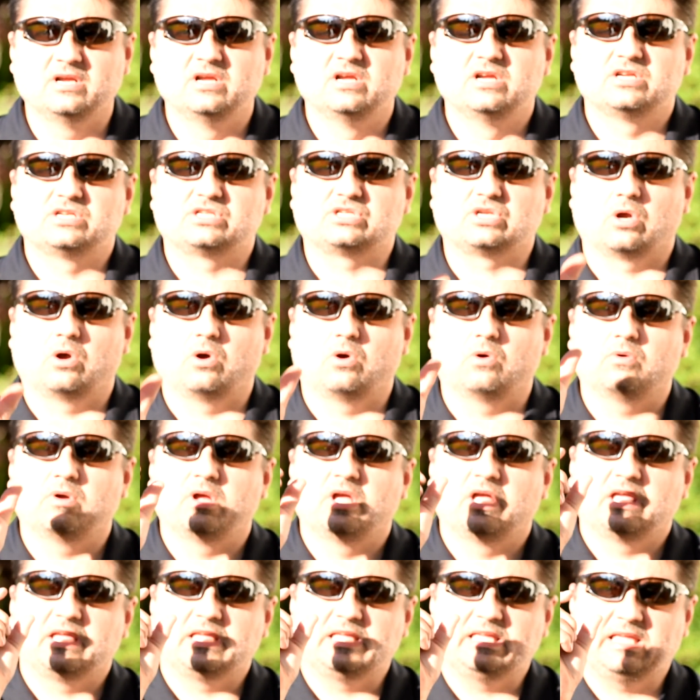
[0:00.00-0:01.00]
So
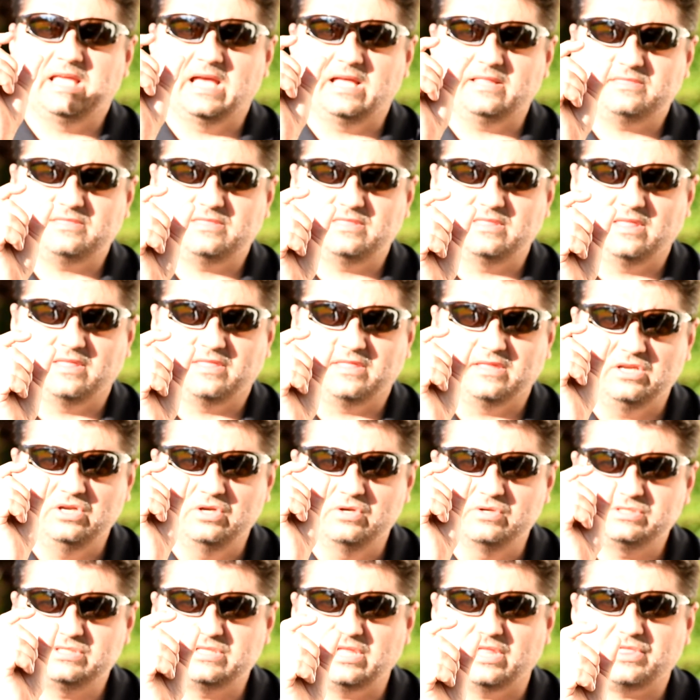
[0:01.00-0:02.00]

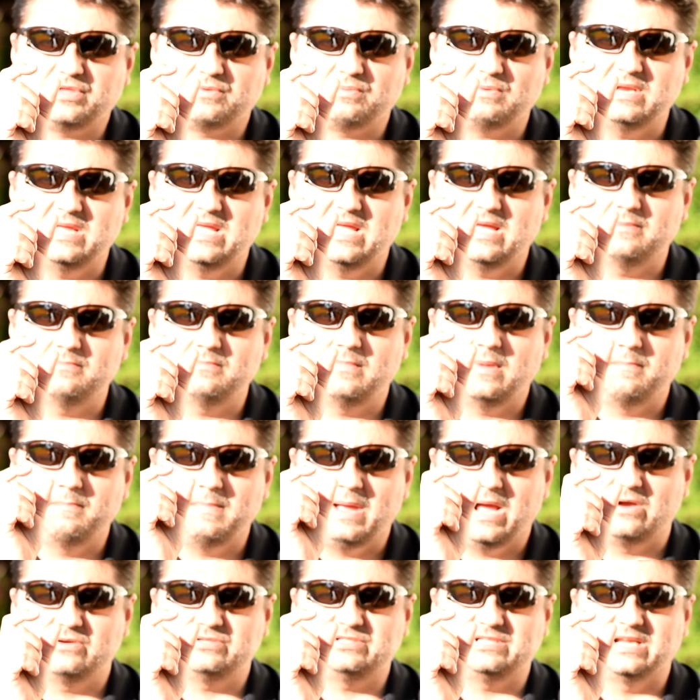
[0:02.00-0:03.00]
use the 3M
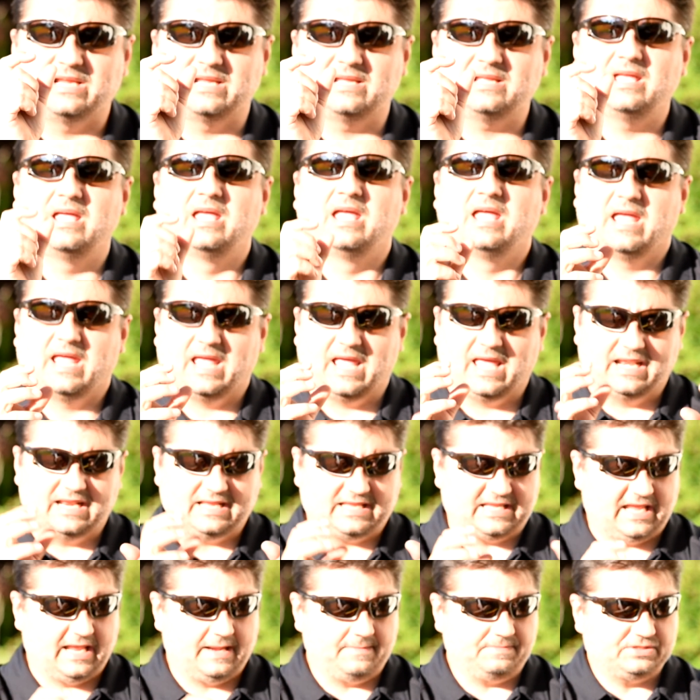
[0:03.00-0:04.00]
mounting, and it
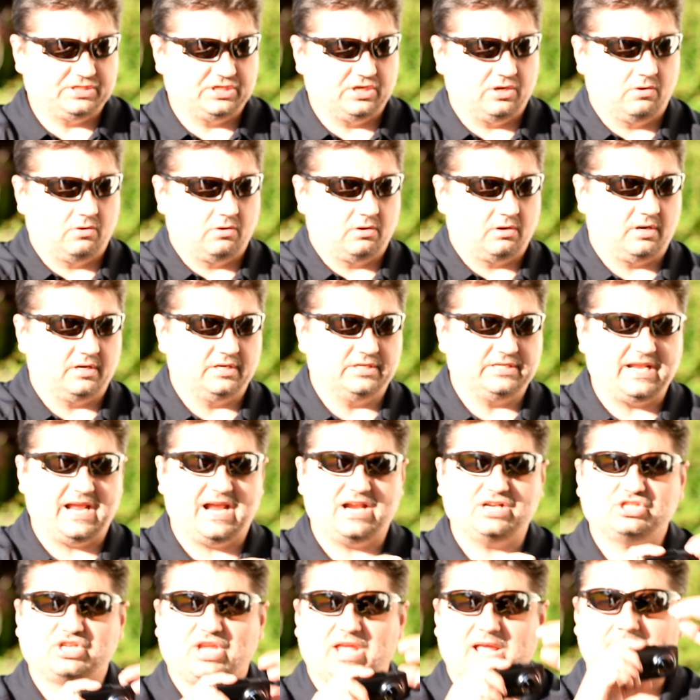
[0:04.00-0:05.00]
keeps your
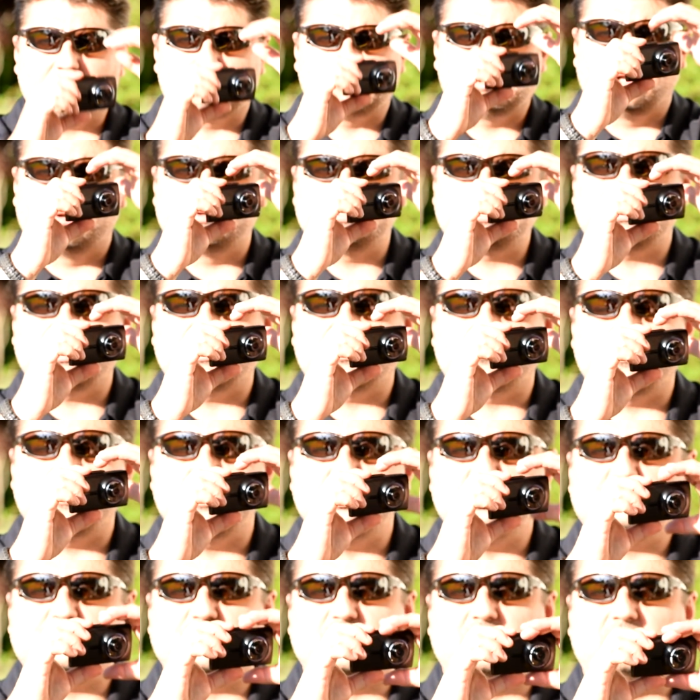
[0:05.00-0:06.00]
dash cam close to the
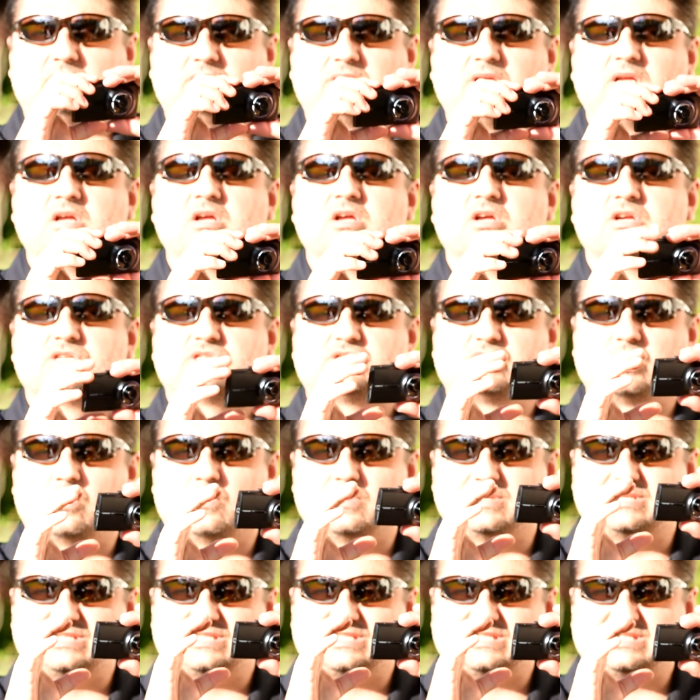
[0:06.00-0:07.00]
windshield so
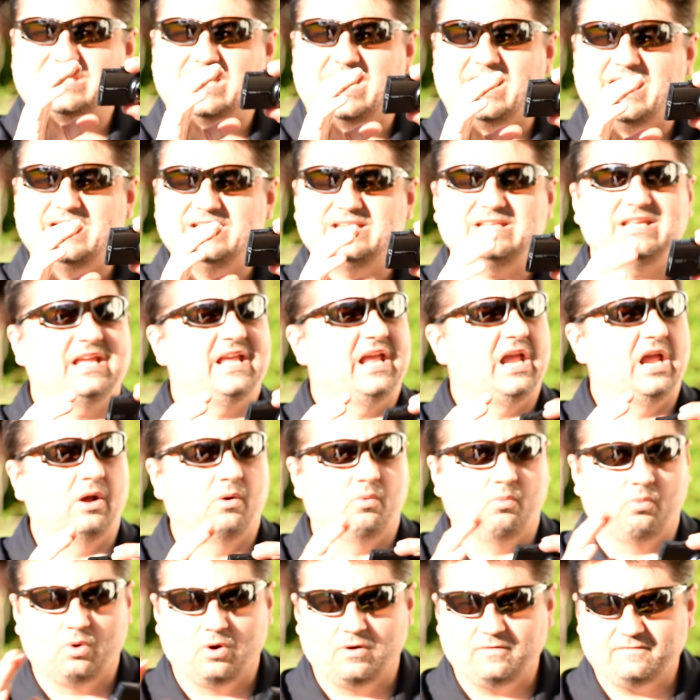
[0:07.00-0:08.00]
it's tight, it
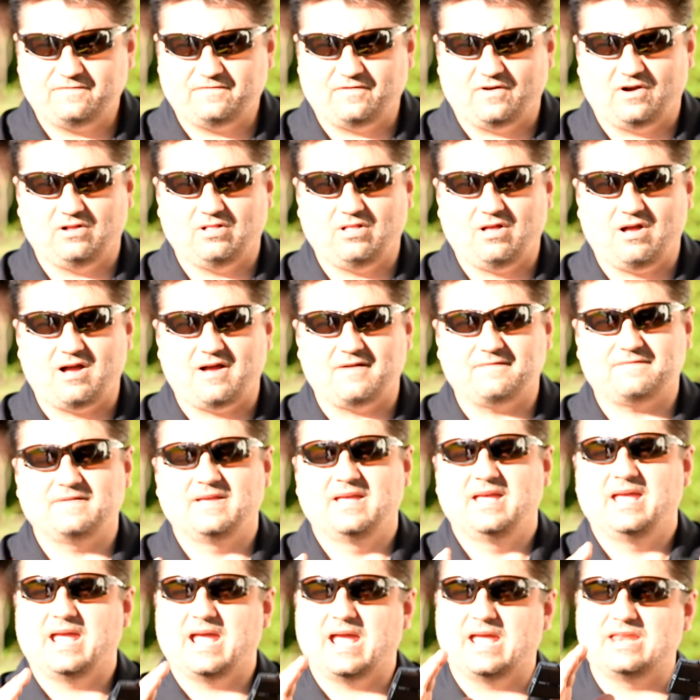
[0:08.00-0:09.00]
won't fall off,
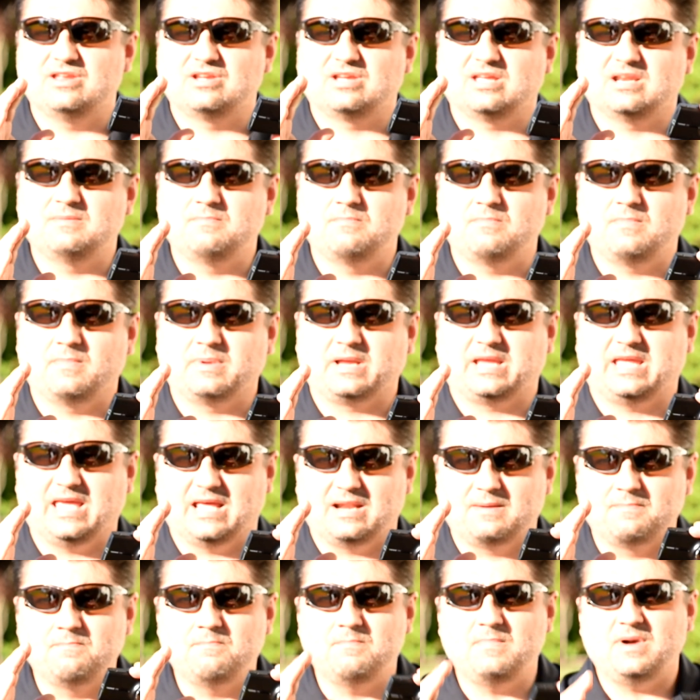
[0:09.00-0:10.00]
and you're going to get a
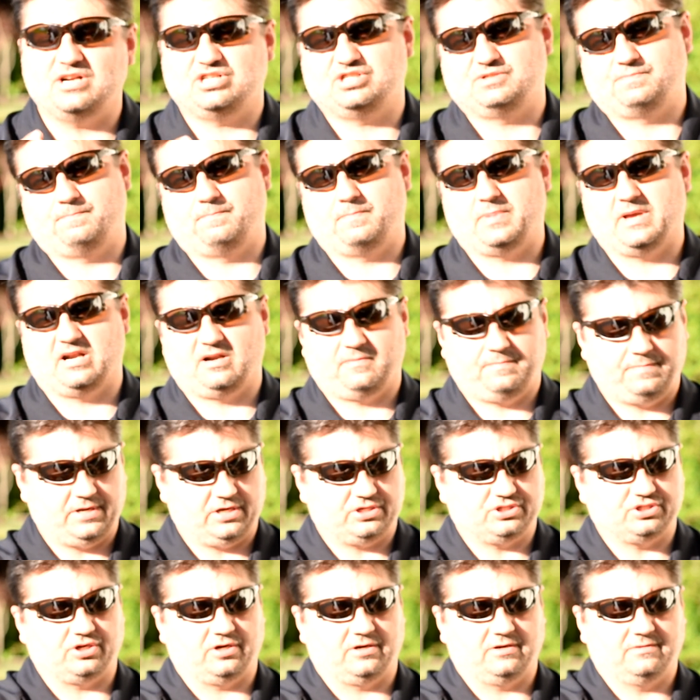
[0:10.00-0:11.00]
much better
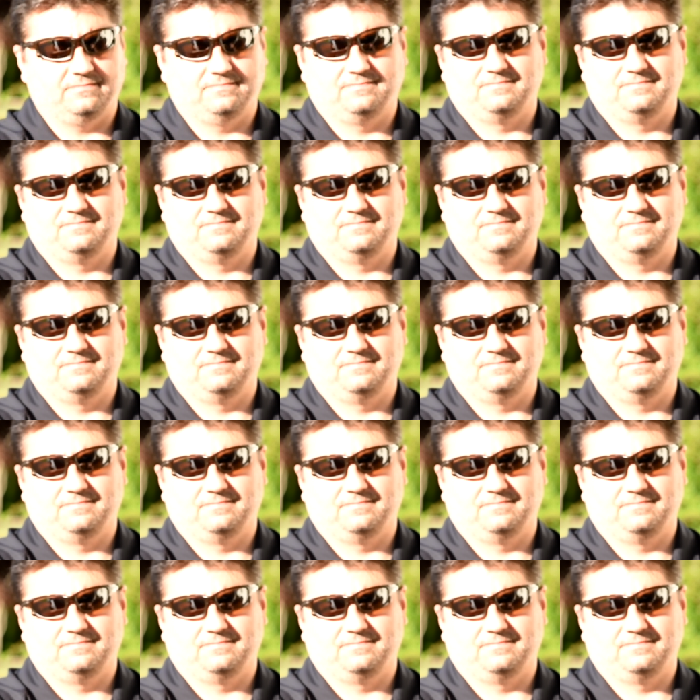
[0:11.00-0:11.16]
picture.